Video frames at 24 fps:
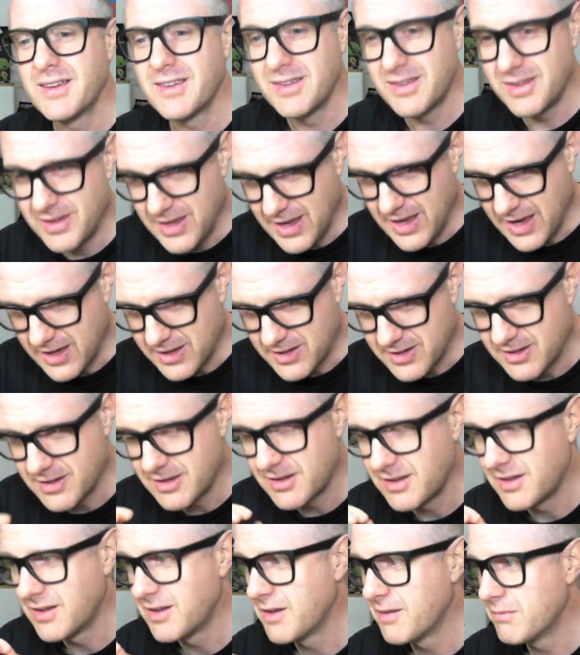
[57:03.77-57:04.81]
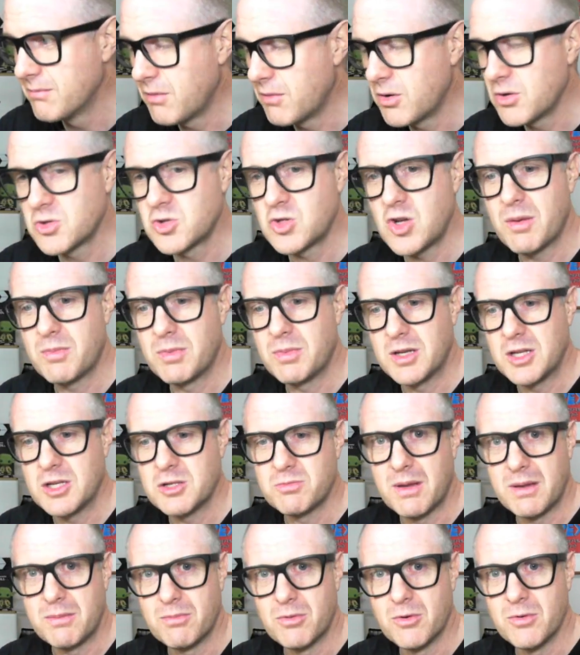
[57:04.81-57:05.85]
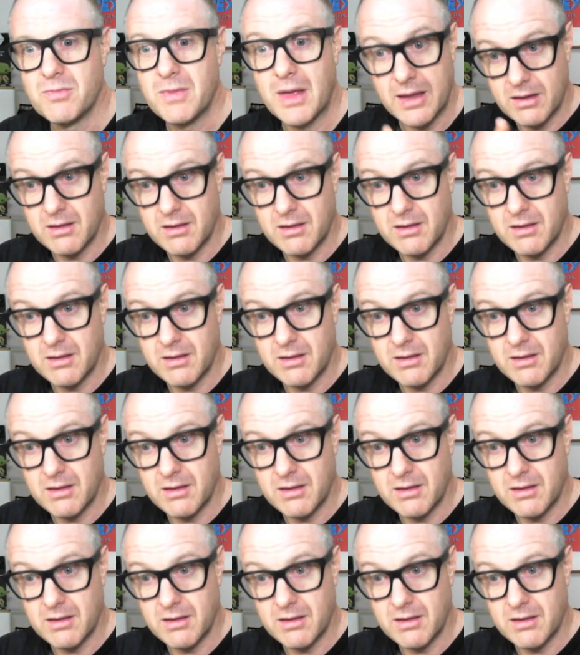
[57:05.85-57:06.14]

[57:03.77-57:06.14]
Yet, most Japanese people,